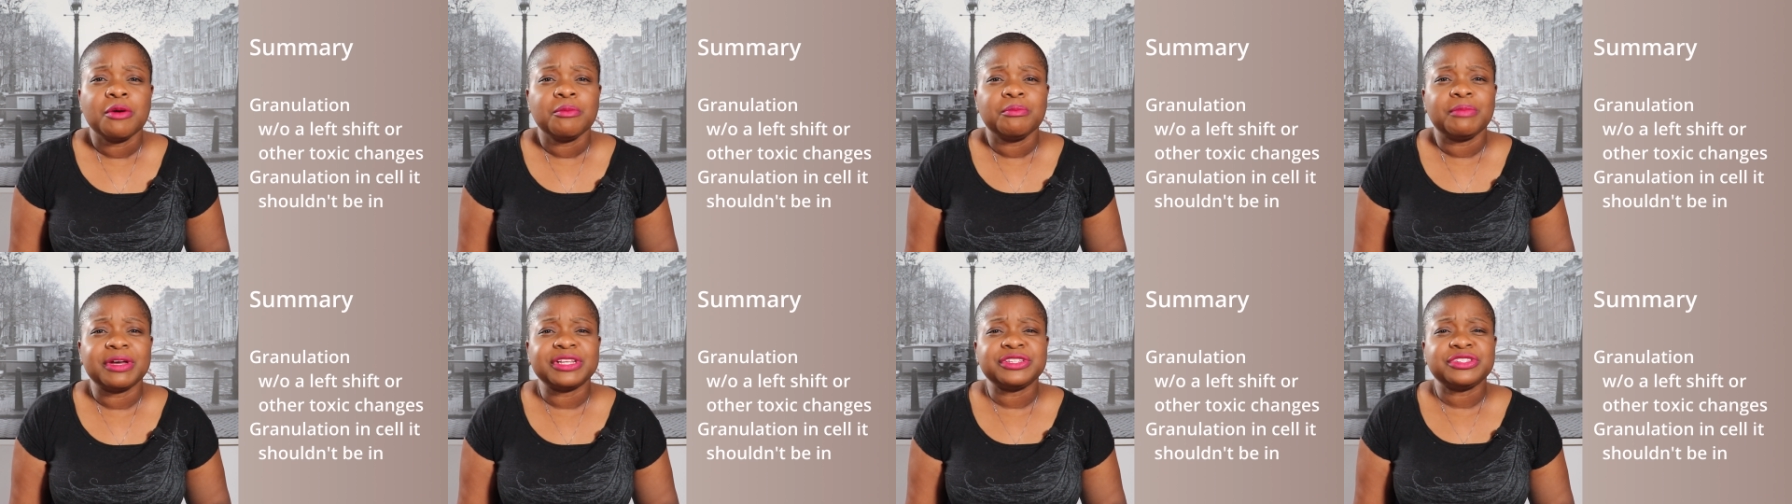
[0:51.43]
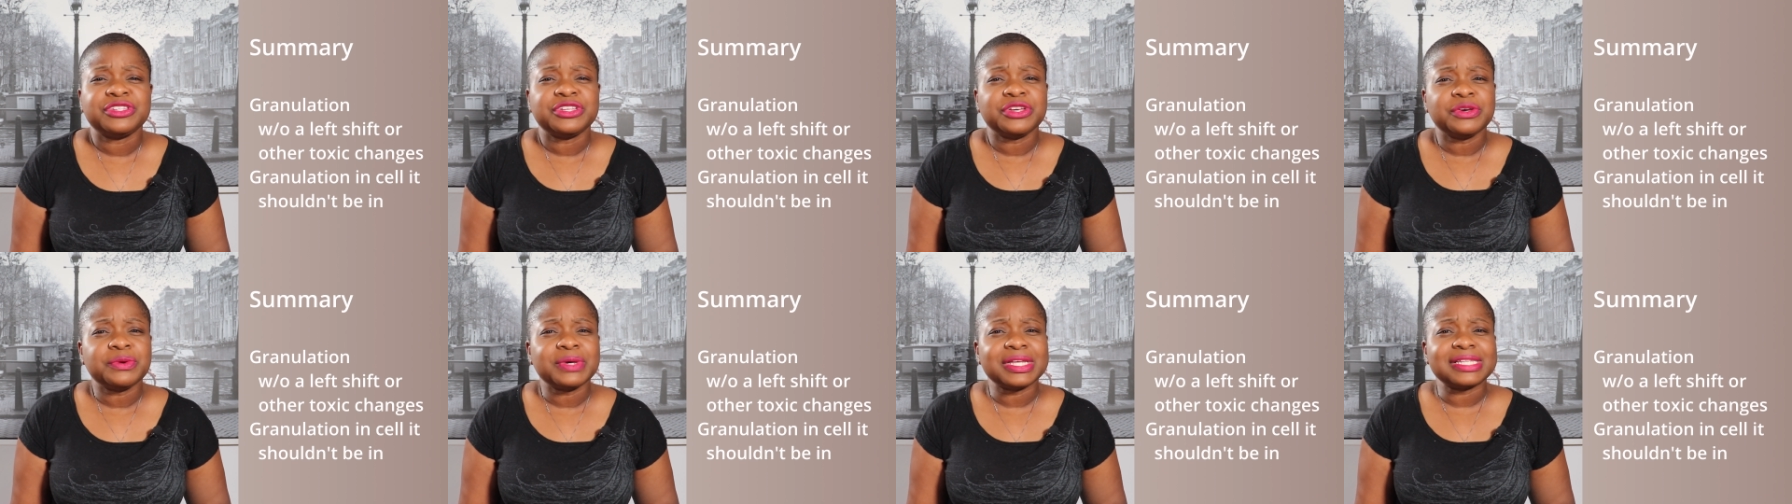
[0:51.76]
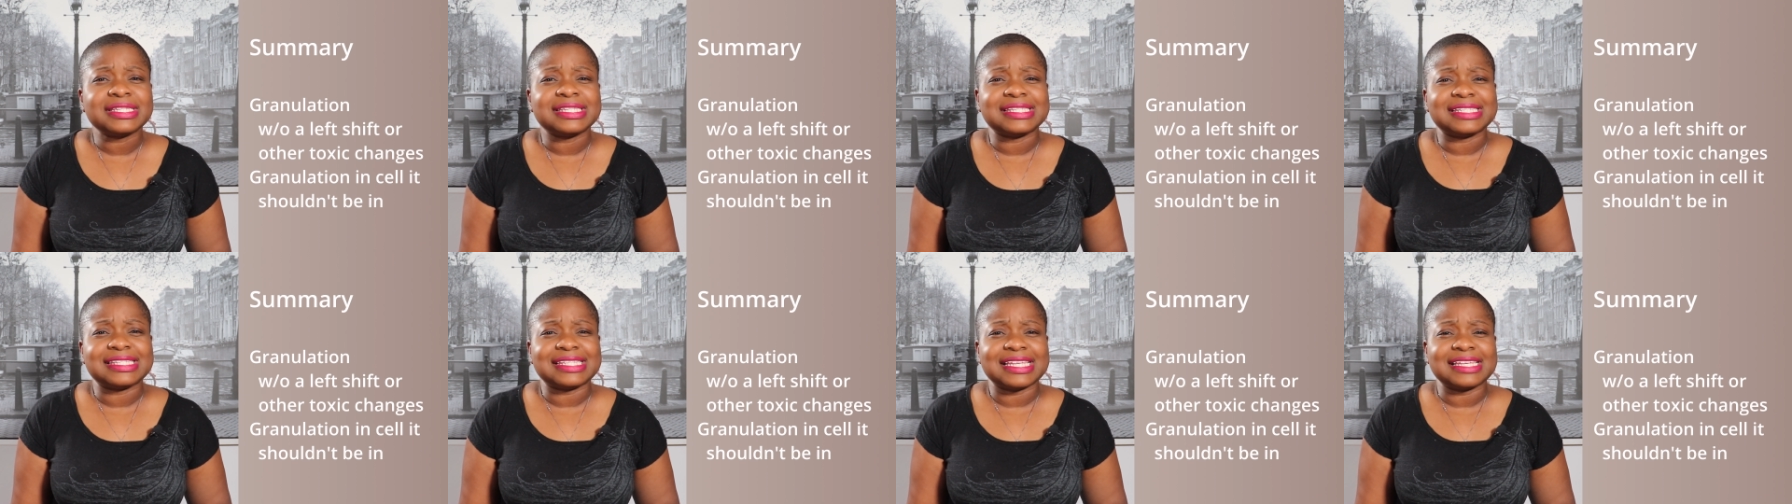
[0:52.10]
but too
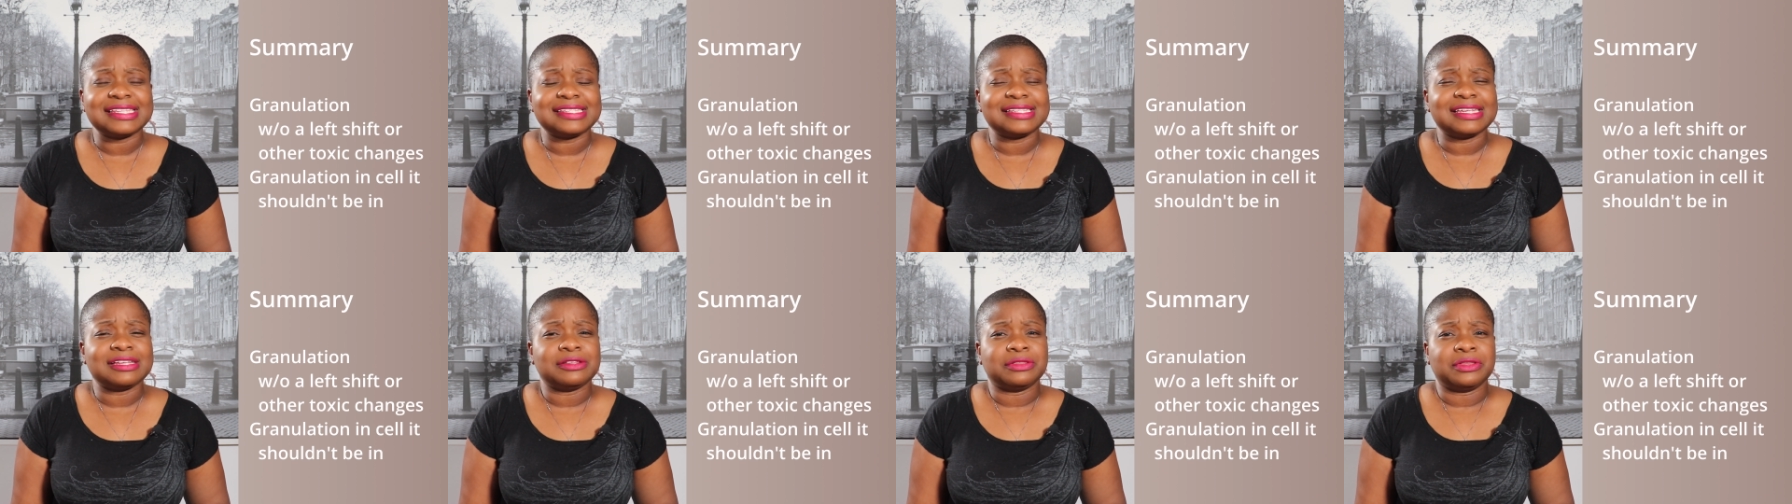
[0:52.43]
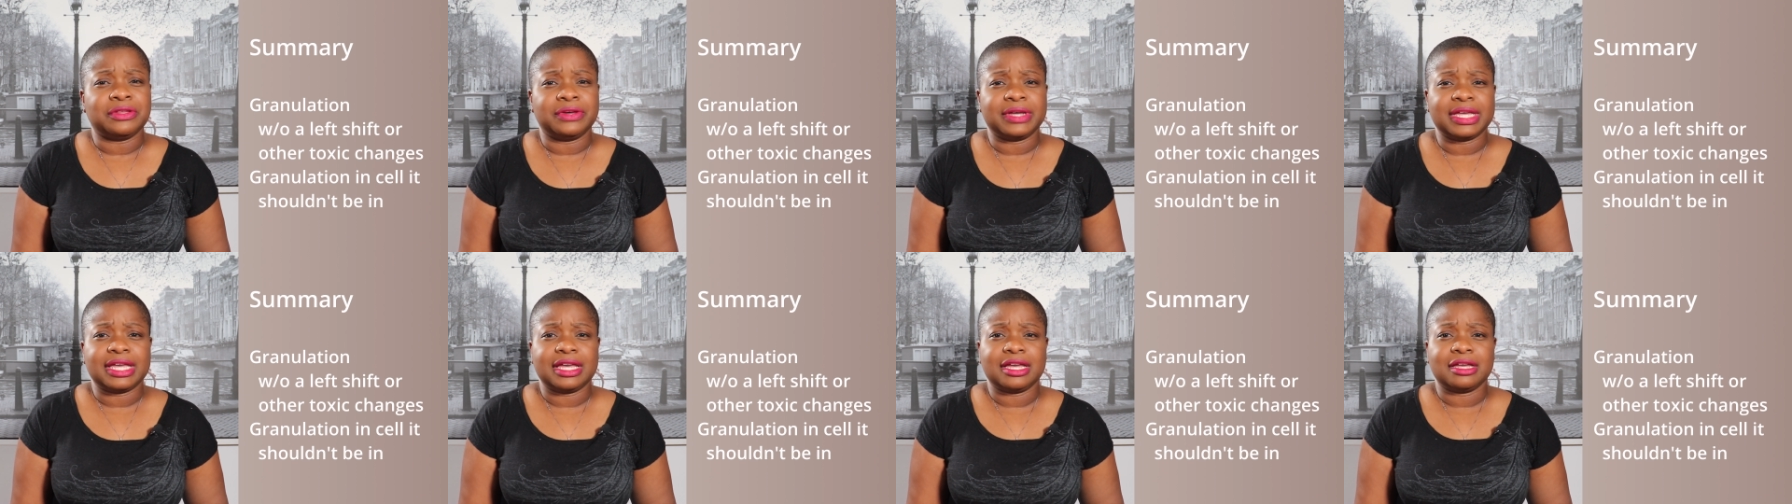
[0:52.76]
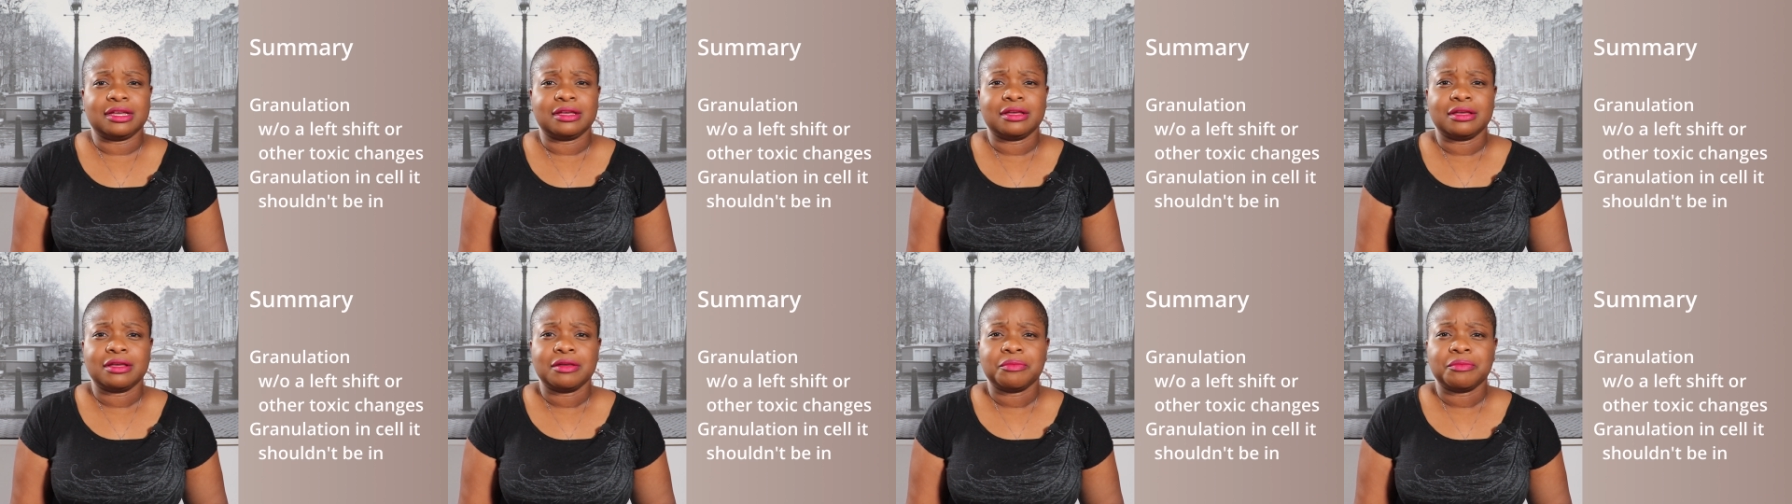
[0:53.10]
consistent looking.